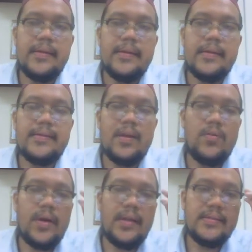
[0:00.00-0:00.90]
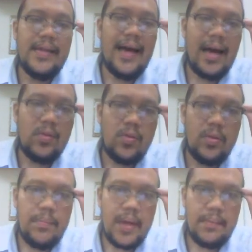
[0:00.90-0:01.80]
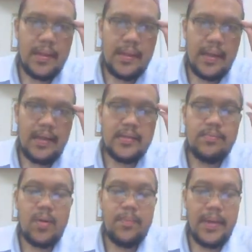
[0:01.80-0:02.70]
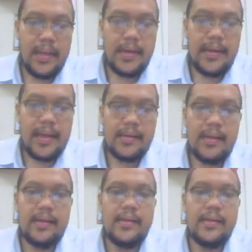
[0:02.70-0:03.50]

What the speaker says: The third one is how to make meeting is properly conducted.